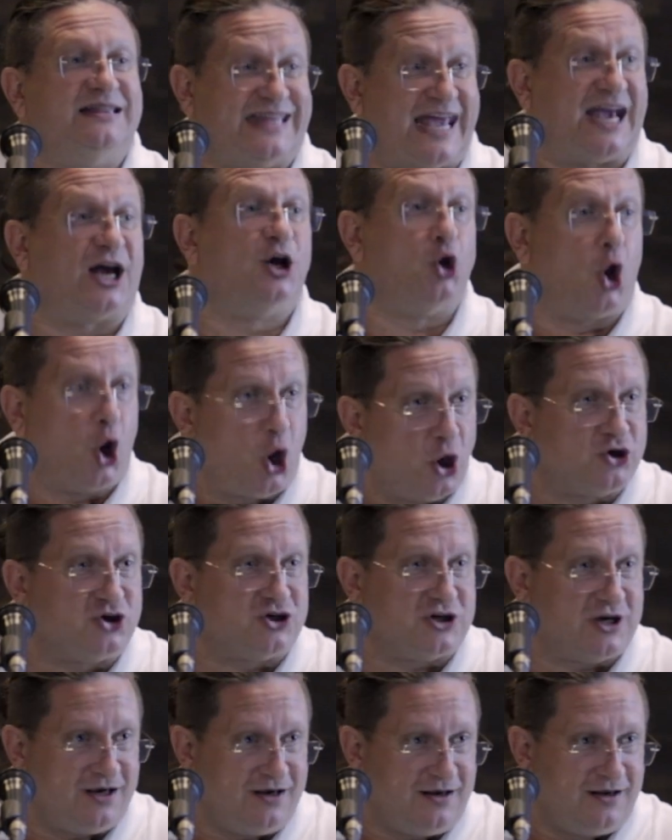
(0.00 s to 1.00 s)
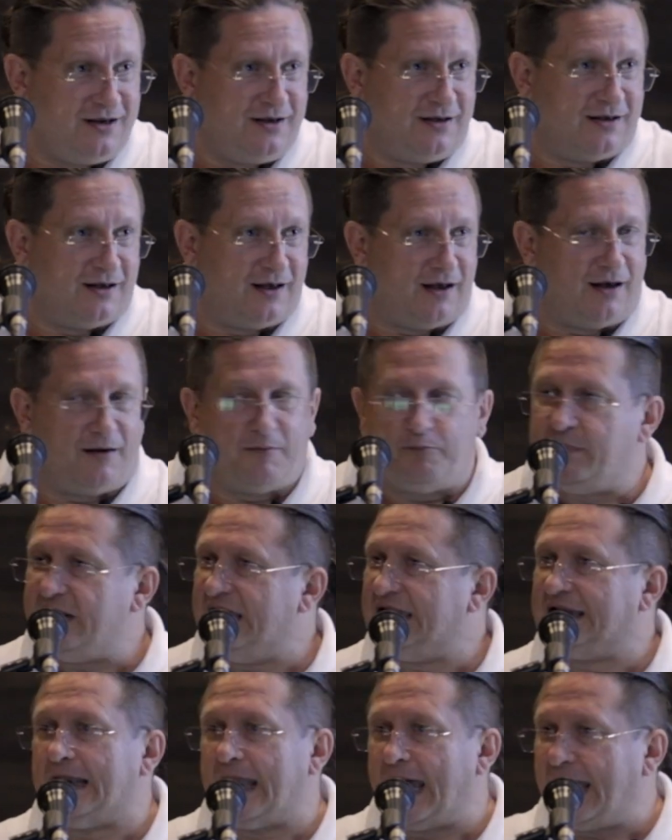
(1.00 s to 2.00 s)
technology,
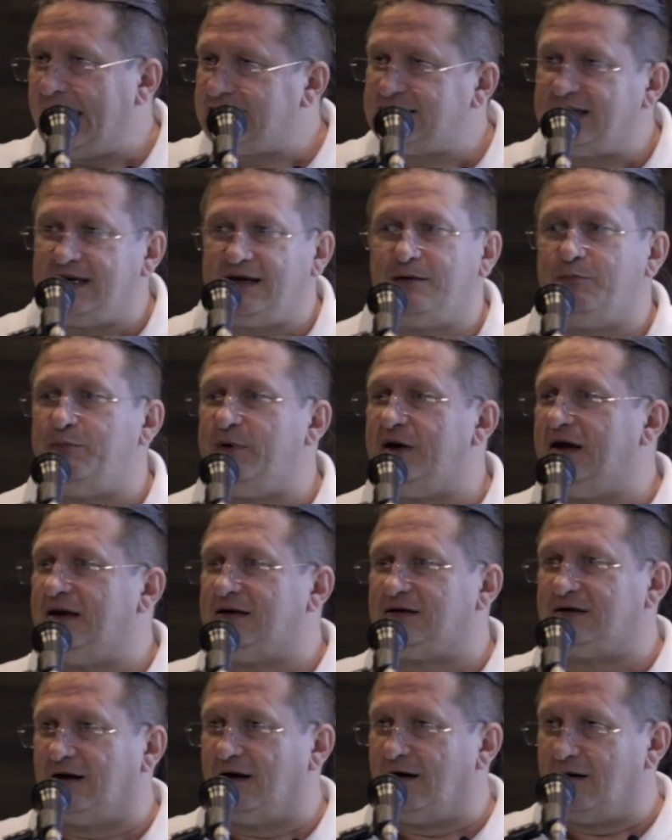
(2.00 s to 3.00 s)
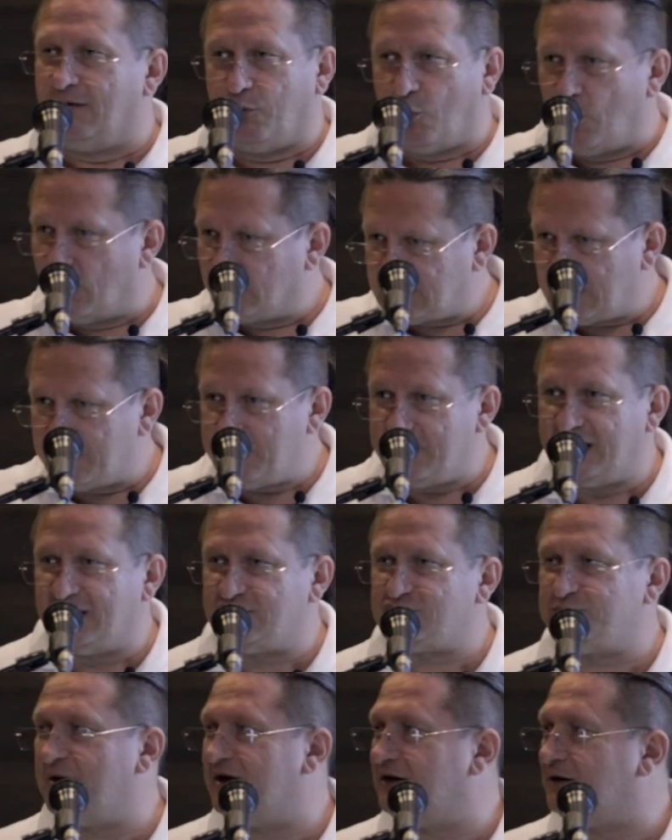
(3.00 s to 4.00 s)
be it lighting, be it water
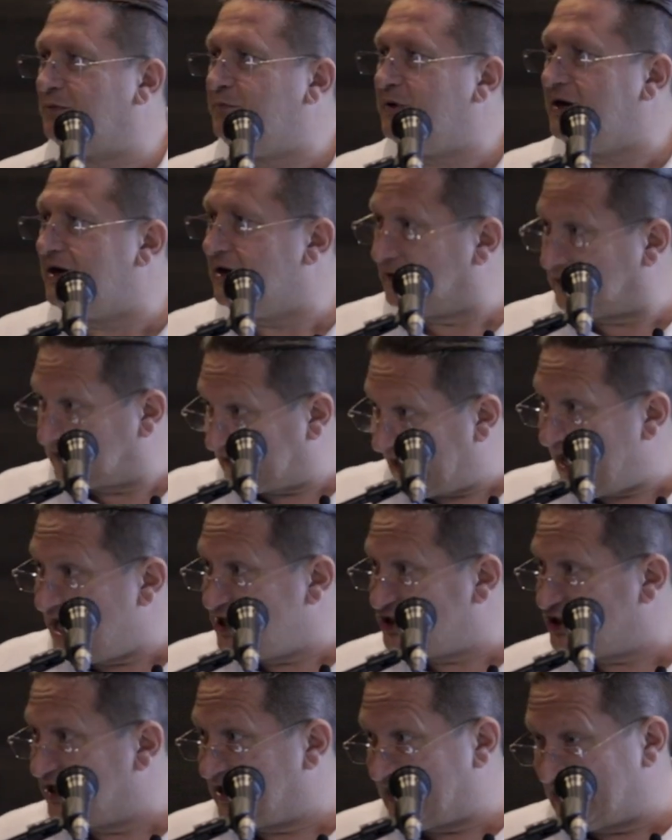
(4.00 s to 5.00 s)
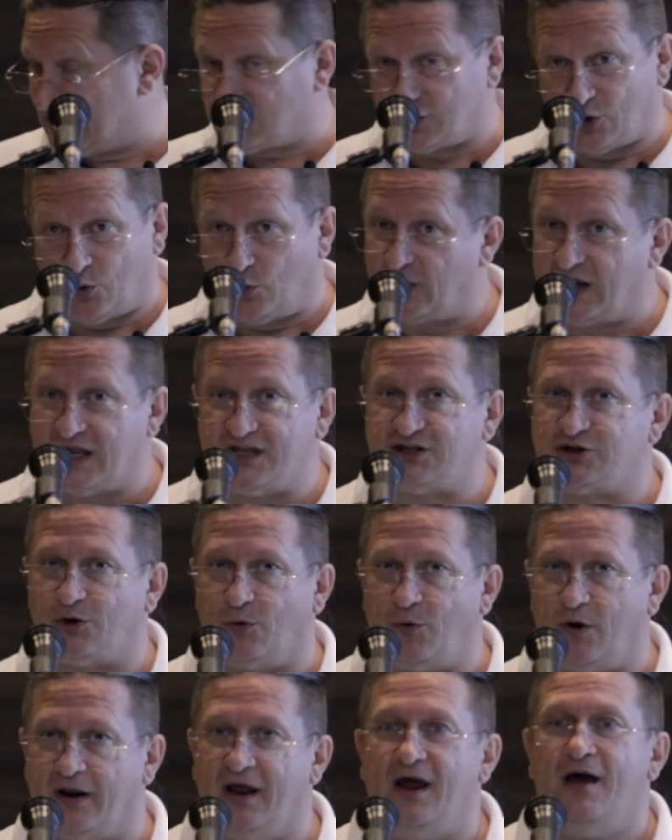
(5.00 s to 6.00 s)
management, be it caging, and so on and
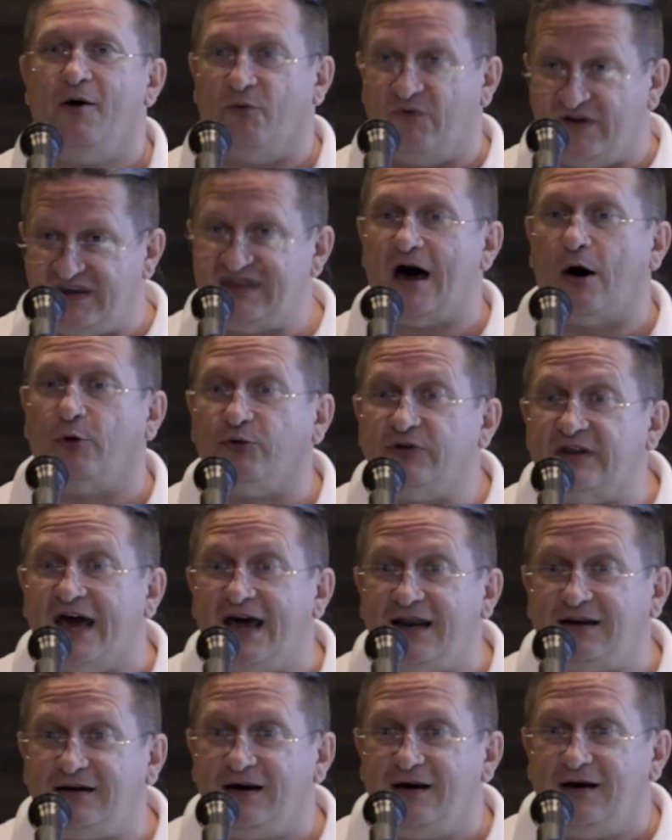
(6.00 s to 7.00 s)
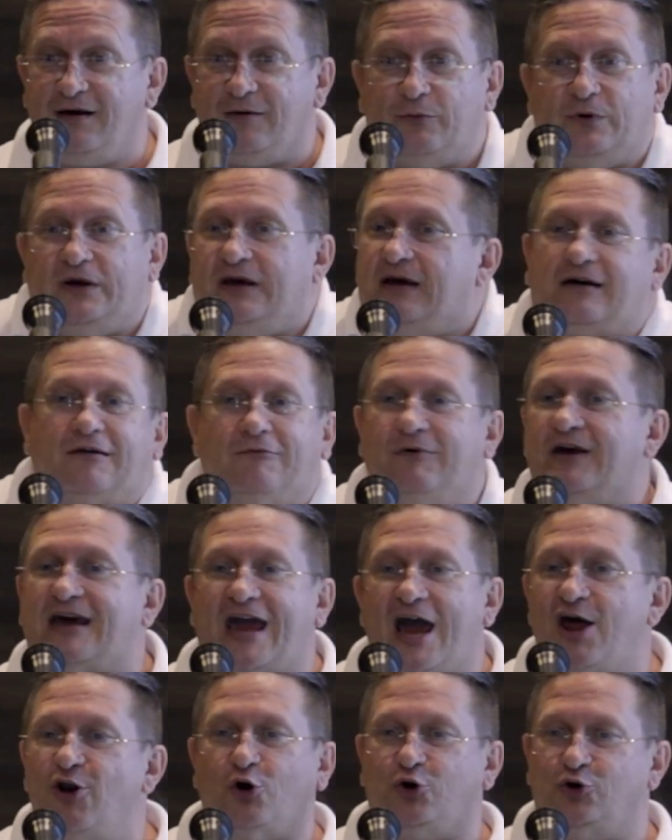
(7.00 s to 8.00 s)
so on. Without that, we
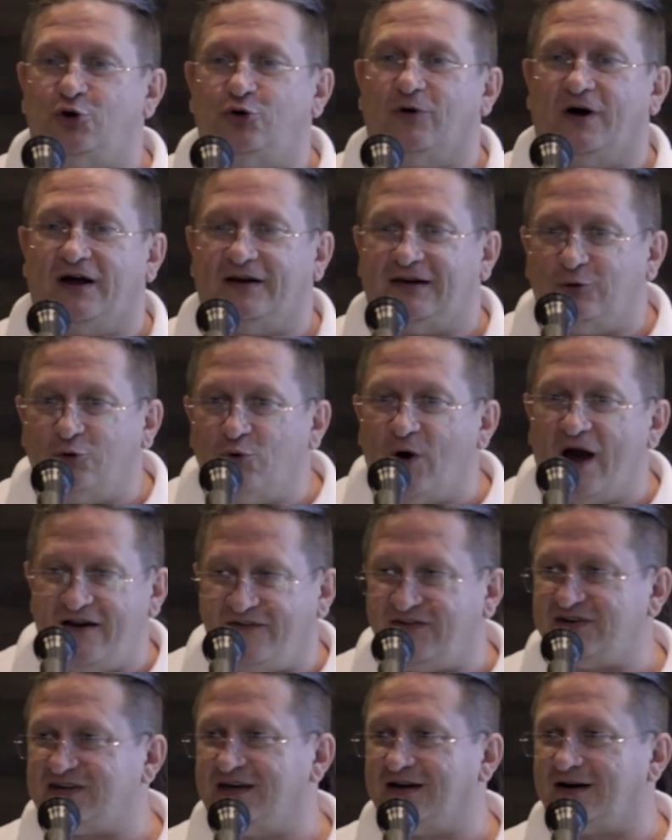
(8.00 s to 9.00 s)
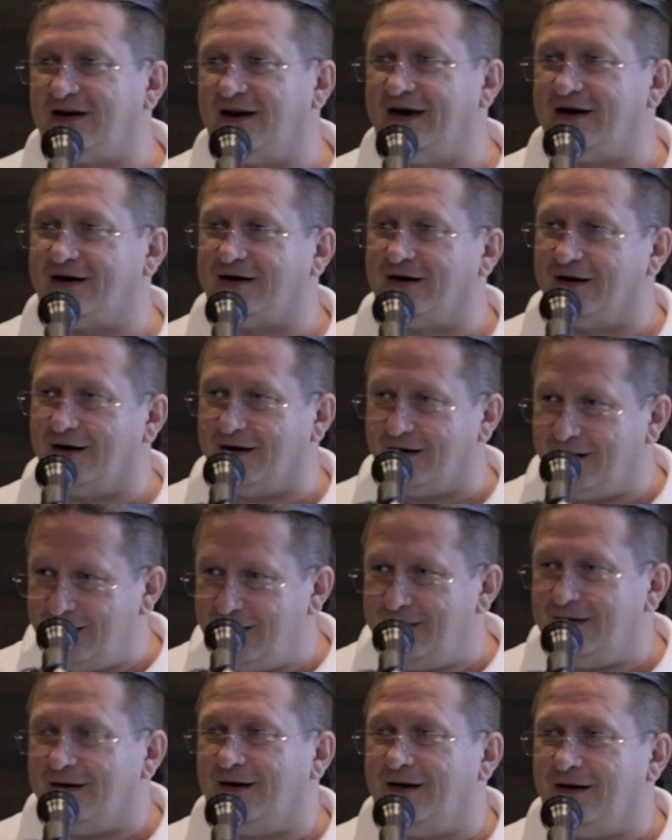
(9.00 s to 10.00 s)
cannot do everything like
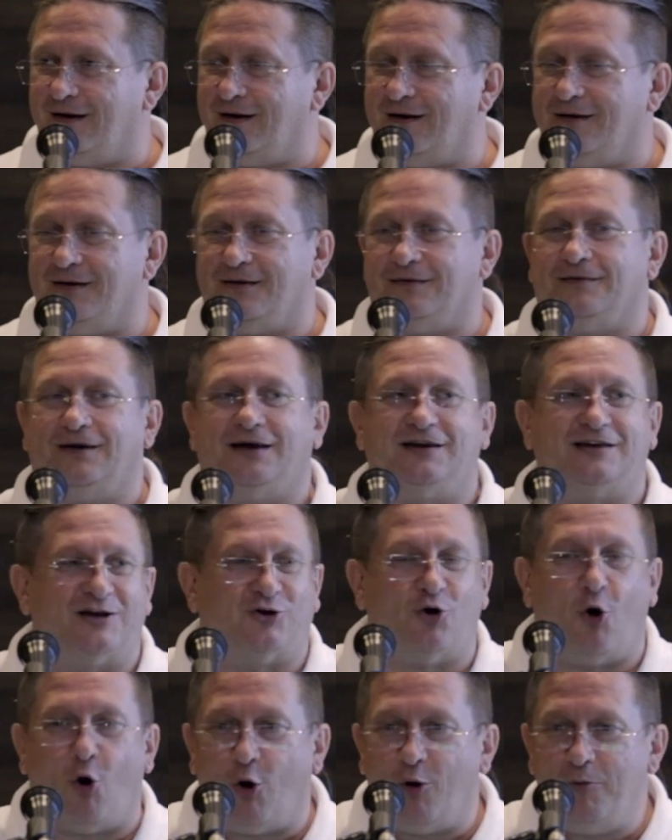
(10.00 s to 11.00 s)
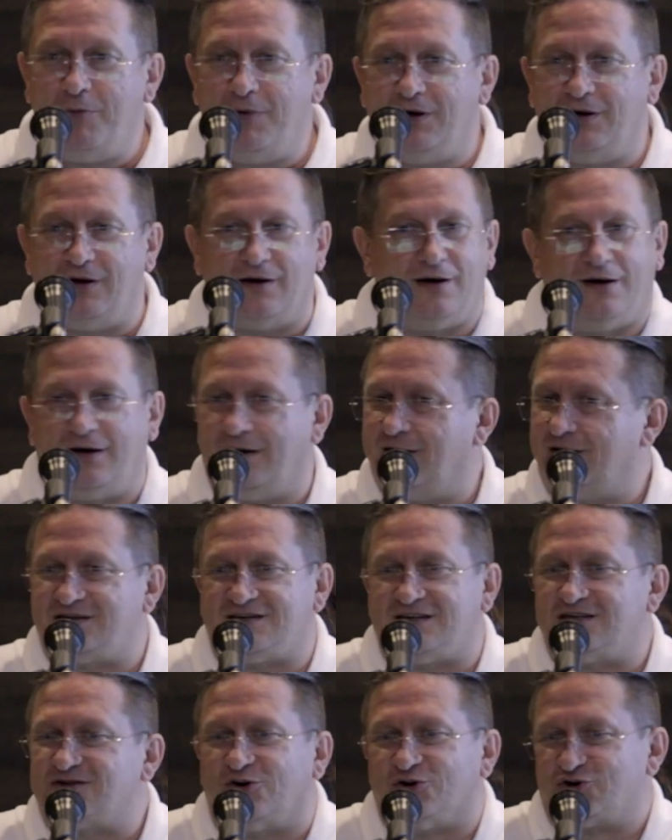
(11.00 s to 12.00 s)
at home.
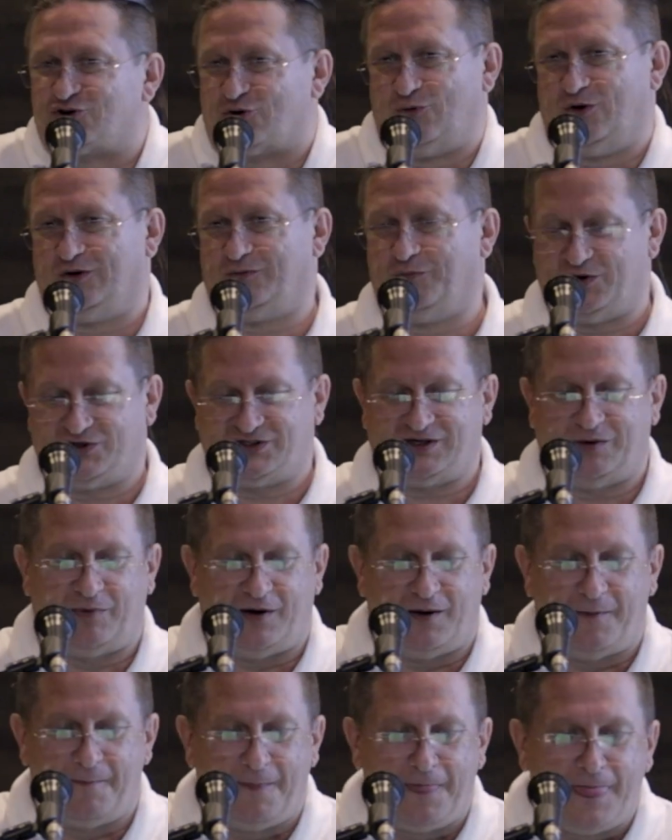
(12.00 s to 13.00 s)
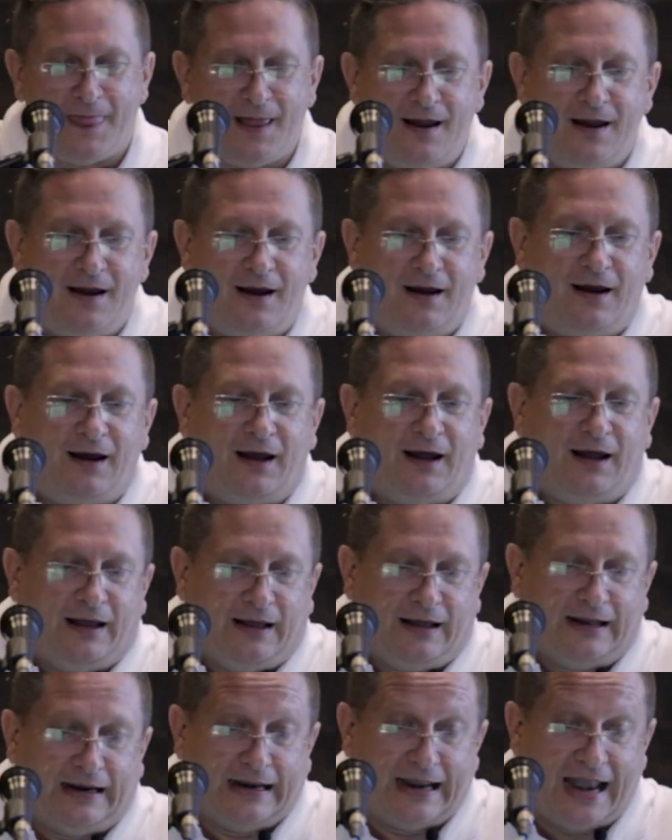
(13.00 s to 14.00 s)
It's also not possible.
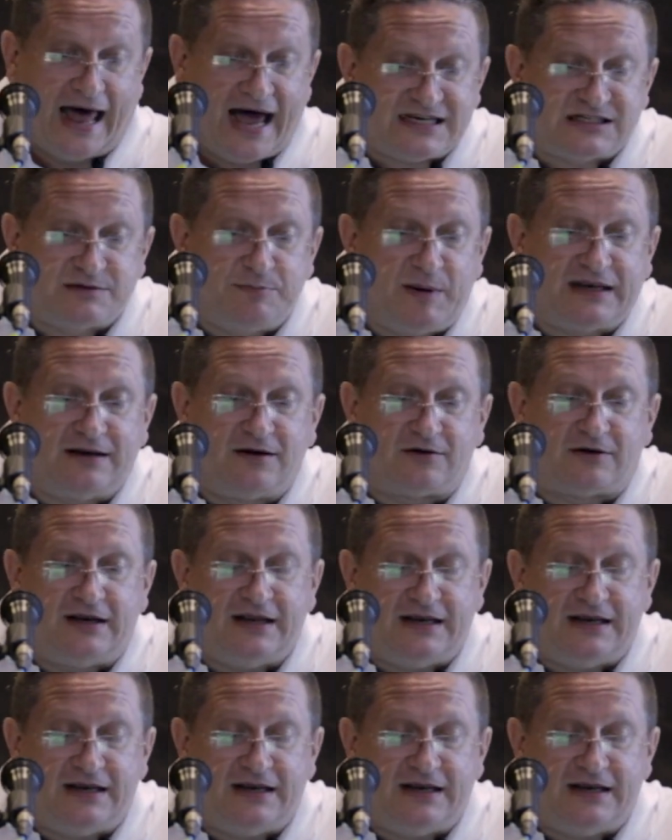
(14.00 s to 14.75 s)
Last but not